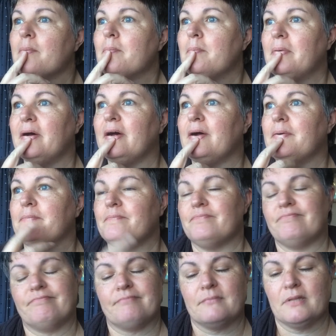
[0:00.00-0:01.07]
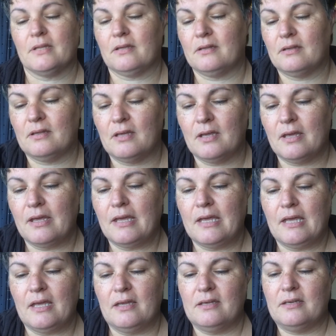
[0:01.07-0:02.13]
But
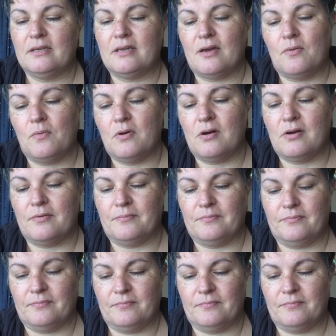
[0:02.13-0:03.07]
you know what?